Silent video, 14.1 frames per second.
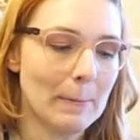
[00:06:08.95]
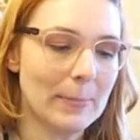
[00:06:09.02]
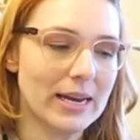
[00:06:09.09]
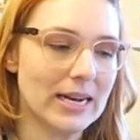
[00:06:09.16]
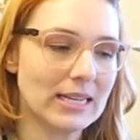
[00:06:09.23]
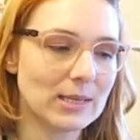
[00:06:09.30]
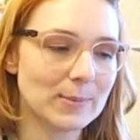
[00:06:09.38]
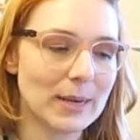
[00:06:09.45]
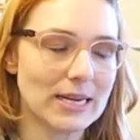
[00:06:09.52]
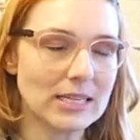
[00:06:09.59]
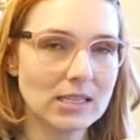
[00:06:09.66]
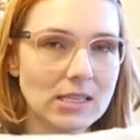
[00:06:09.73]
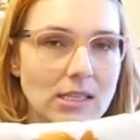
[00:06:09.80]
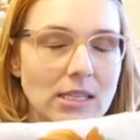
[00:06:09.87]
But it's
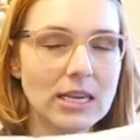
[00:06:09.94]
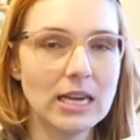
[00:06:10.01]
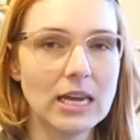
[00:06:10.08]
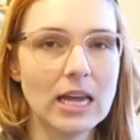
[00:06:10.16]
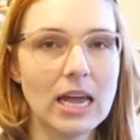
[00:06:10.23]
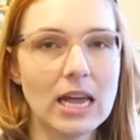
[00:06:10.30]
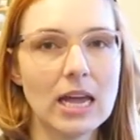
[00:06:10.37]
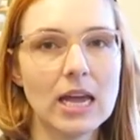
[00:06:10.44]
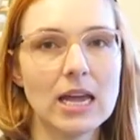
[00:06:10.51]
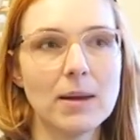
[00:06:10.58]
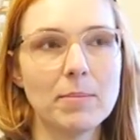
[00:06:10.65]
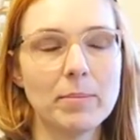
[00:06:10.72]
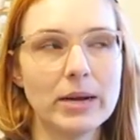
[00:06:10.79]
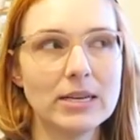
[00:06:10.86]
basically
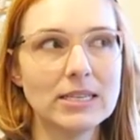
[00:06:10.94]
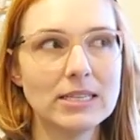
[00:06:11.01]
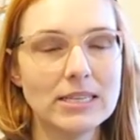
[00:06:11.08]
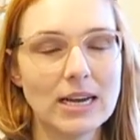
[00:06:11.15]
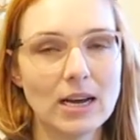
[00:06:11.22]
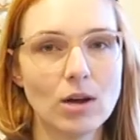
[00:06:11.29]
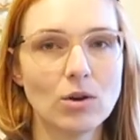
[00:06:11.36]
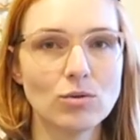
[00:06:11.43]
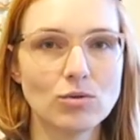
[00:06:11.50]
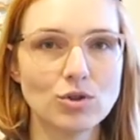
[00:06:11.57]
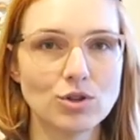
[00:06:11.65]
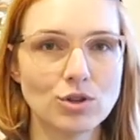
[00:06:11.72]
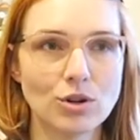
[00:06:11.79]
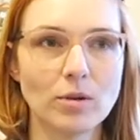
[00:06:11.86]
a button-down
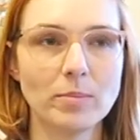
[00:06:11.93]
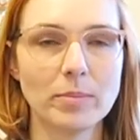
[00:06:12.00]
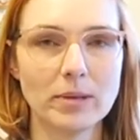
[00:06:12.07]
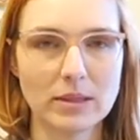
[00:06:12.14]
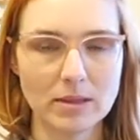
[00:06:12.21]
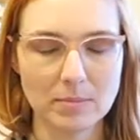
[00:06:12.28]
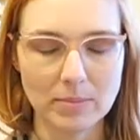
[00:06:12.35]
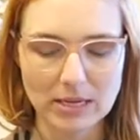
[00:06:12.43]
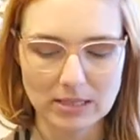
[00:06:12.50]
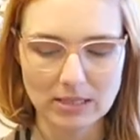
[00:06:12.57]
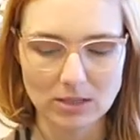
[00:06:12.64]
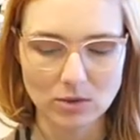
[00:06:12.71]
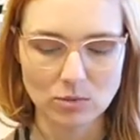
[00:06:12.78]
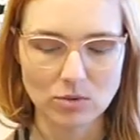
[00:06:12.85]
shirt, but the
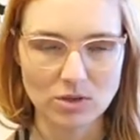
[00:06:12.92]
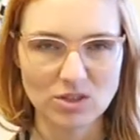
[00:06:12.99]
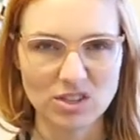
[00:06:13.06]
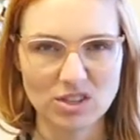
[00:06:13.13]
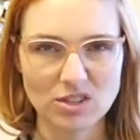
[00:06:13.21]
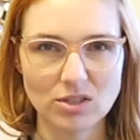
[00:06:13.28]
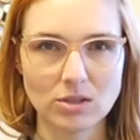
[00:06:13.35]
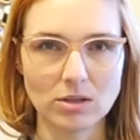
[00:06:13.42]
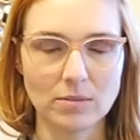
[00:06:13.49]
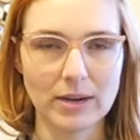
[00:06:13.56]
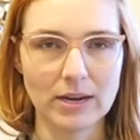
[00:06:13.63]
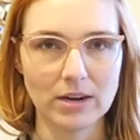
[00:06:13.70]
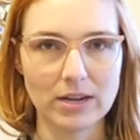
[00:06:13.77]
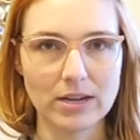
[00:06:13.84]
buttons don't start till
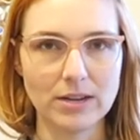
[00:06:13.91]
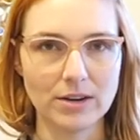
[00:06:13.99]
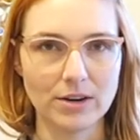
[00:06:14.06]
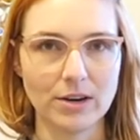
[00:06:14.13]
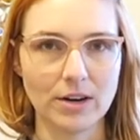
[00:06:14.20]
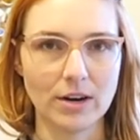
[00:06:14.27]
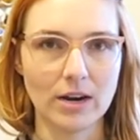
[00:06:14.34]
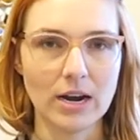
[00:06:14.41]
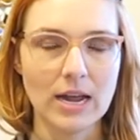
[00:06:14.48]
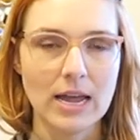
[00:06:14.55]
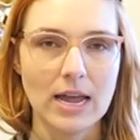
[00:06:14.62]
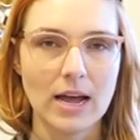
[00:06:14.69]
about here.